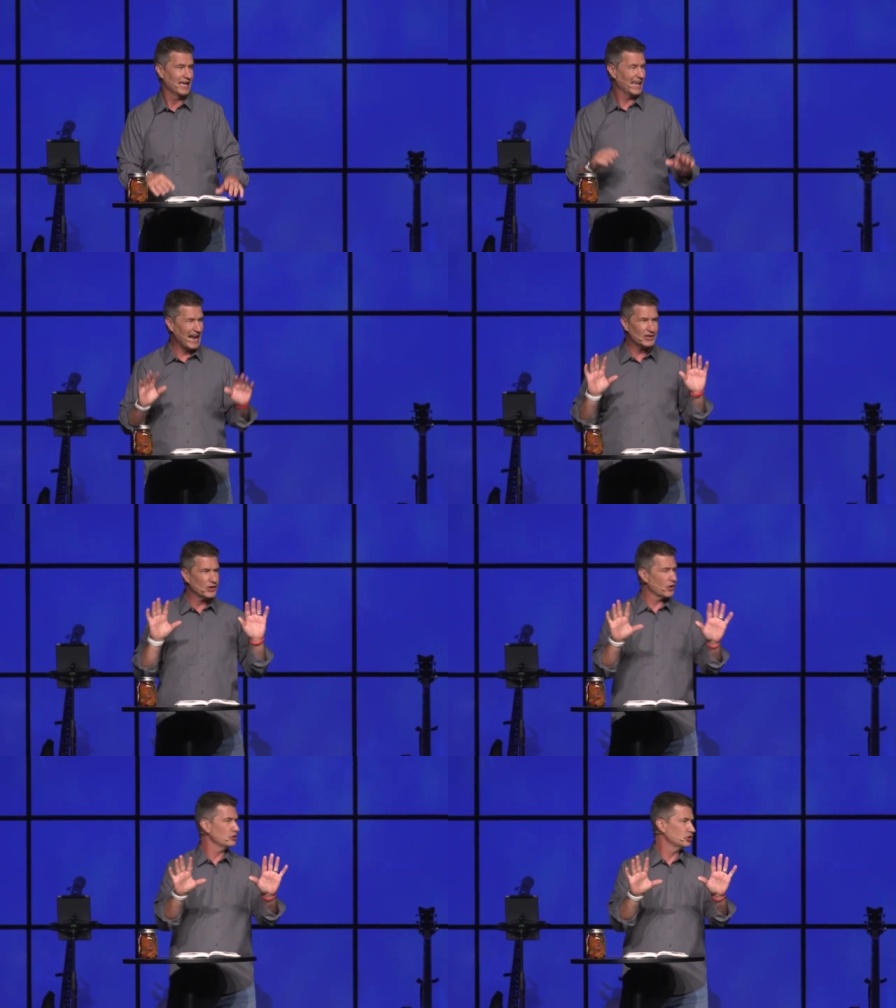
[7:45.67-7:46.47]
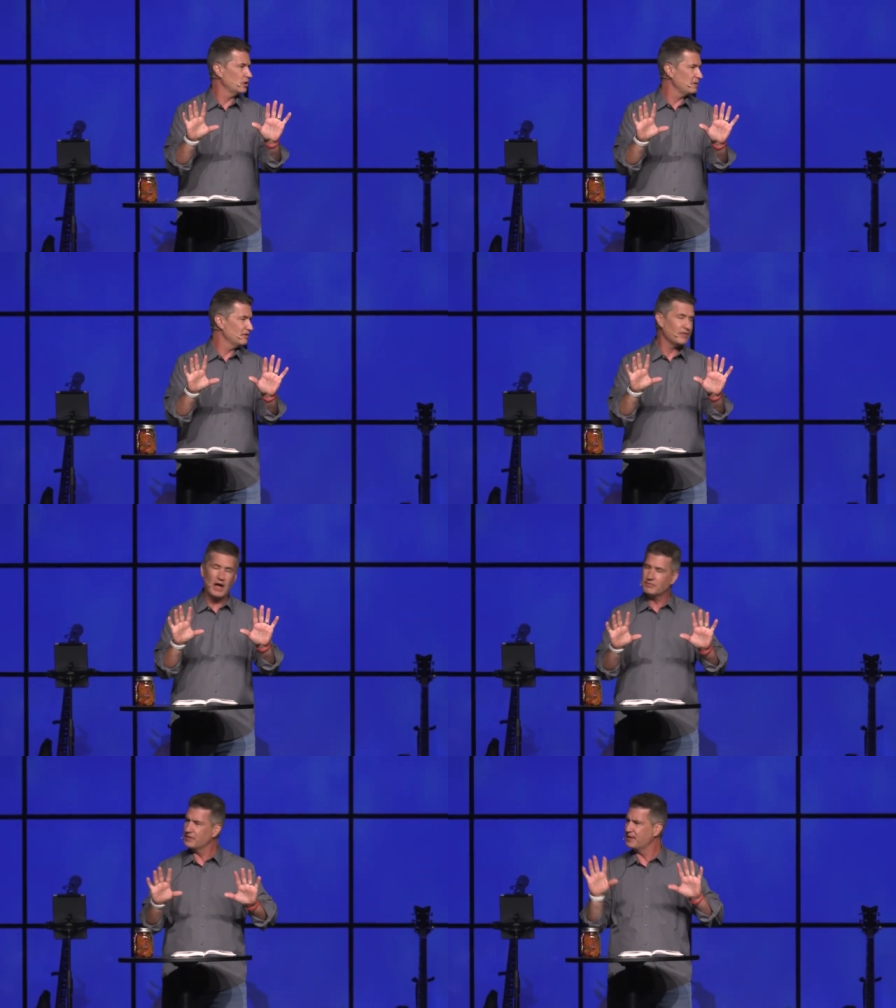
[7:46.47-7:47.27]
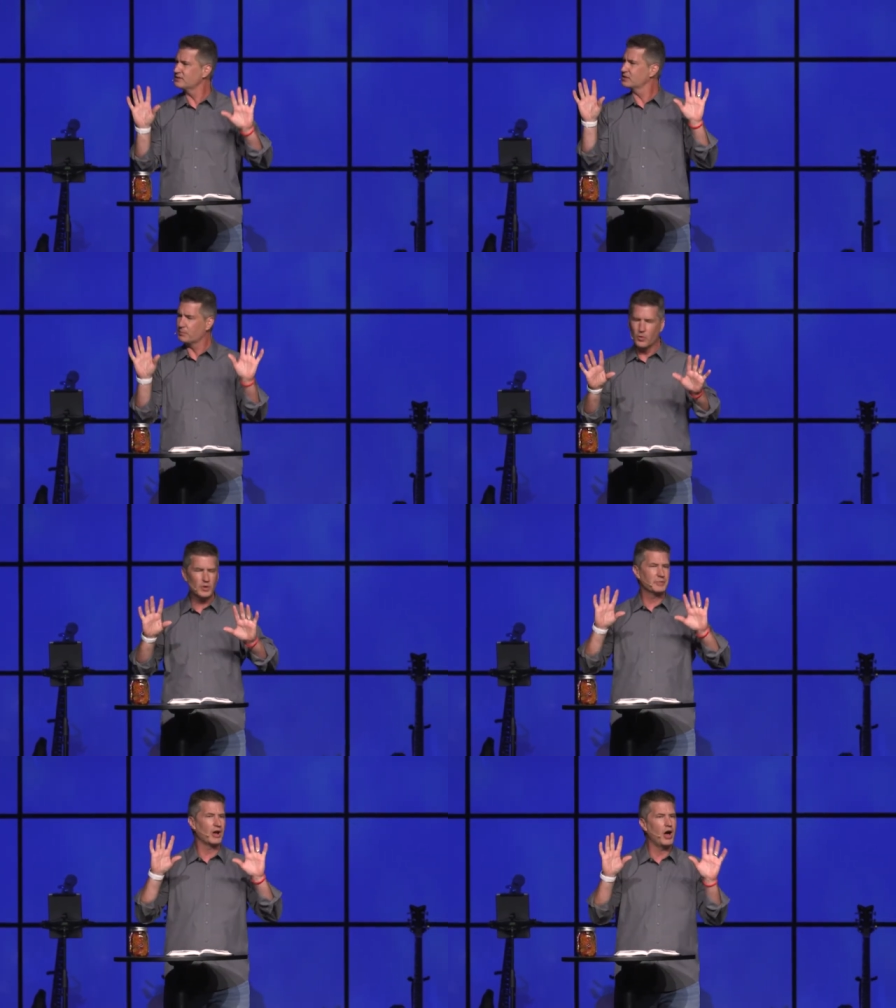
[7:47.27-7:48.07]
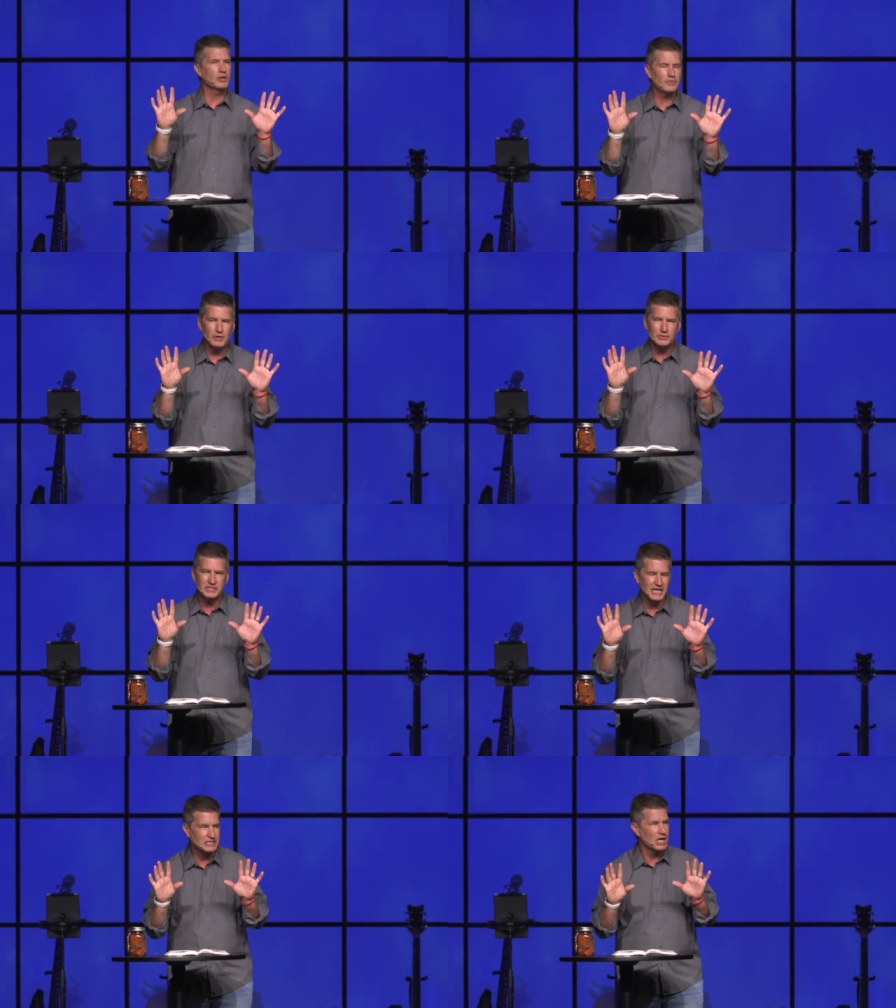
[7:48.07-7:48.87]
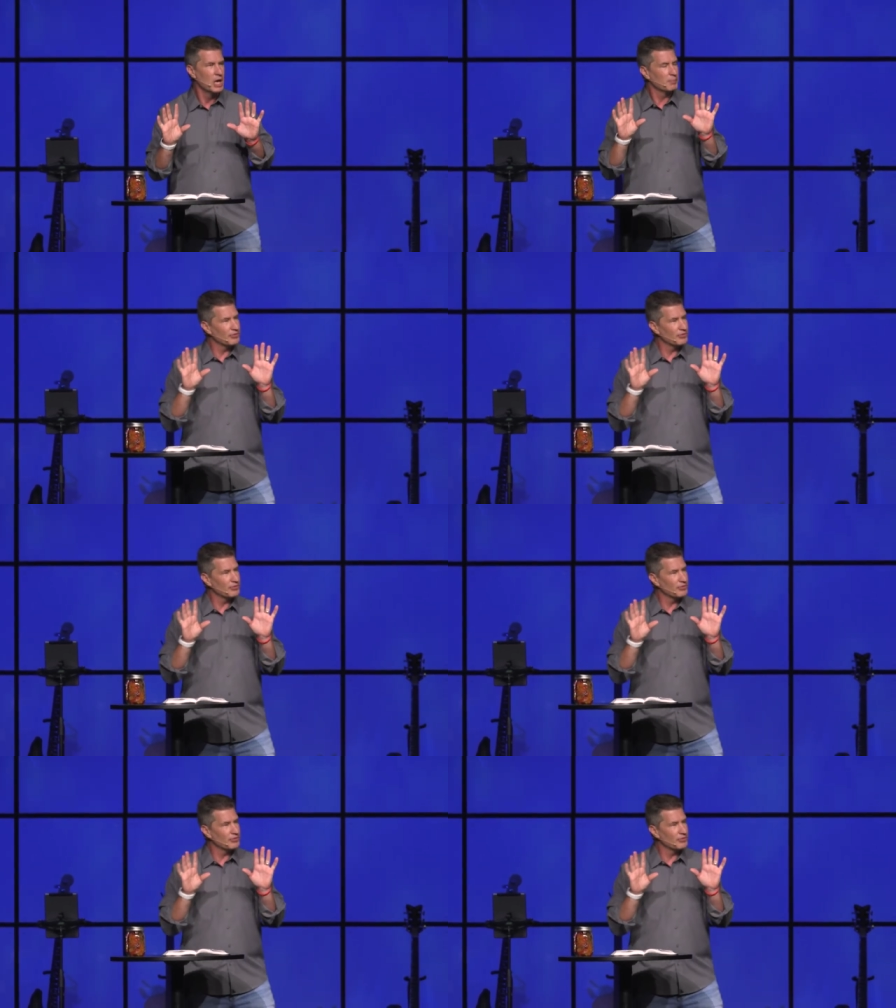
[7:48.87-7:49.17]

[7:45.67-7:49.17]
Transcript: And I encourage you to be involved in them and support them and all of those things. But